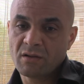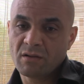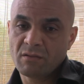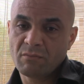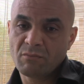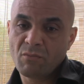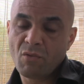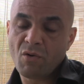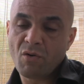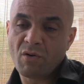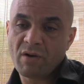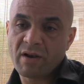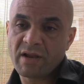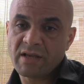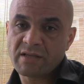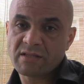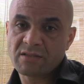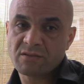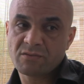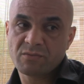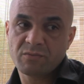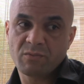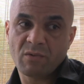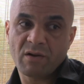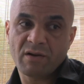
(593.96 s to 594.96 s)
more or
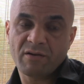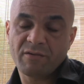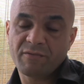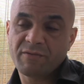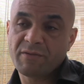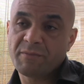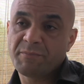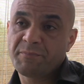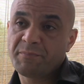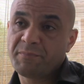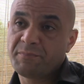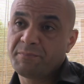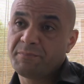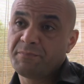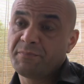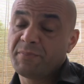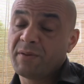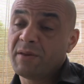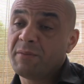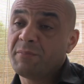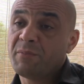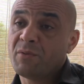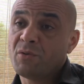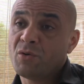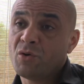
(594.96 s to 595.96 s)
less one of the
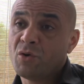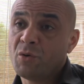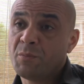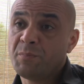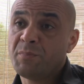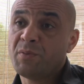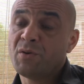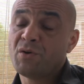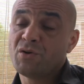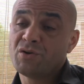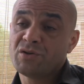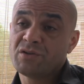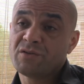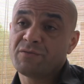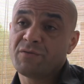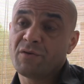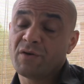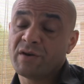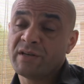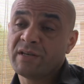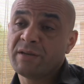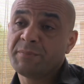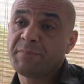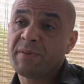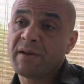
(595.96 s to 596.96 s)
people who pushed
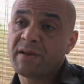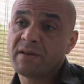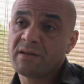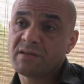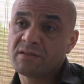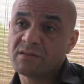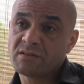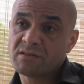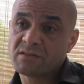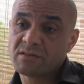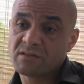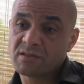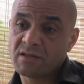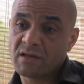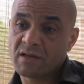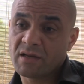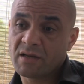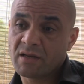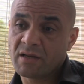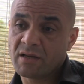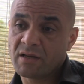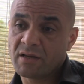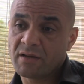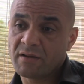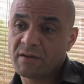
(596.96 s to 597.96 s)
for independence
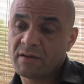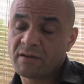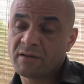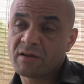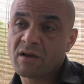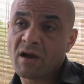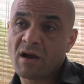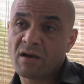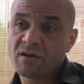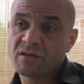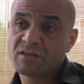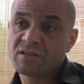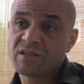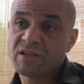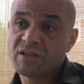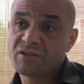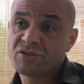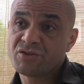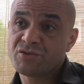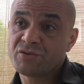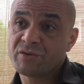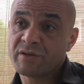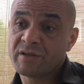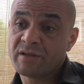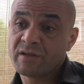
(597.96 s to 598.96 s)
in Ghana's
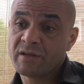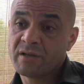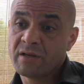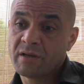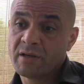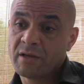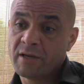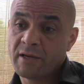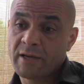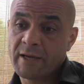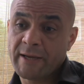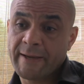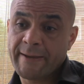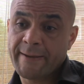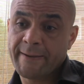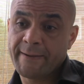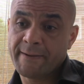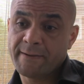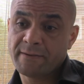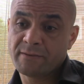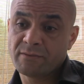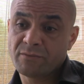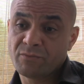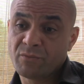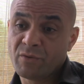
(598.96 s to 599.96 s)
history,
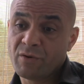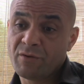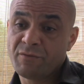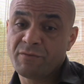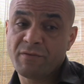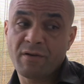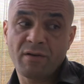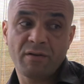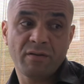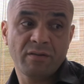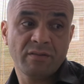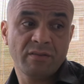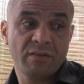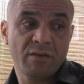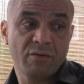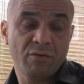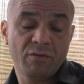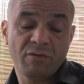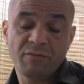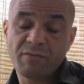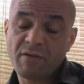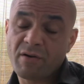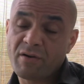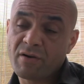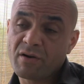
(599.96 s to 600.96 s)
and they
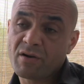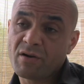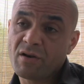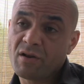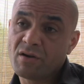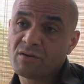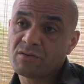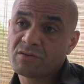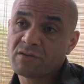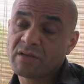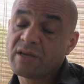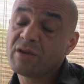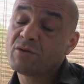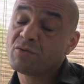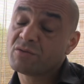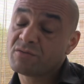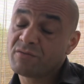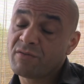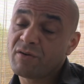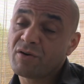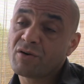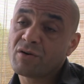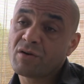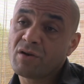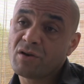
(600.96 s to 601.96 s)
were very close. He was
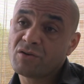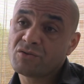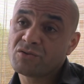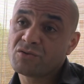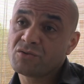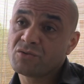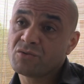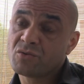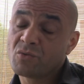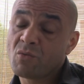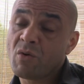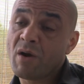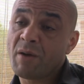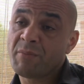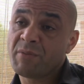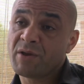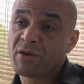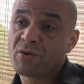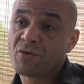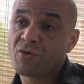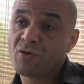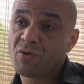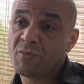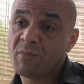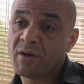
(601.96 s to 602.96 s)
very close to
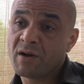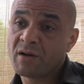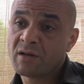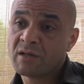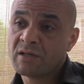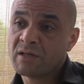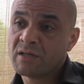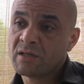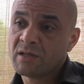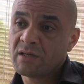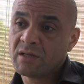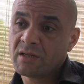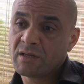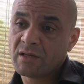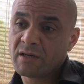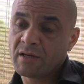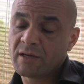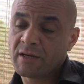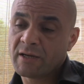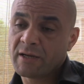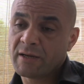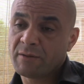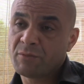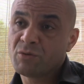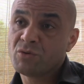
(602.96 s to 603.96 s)
Kwame Nkrumah,
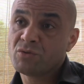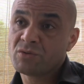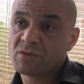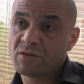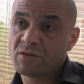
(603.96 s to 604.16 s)
who was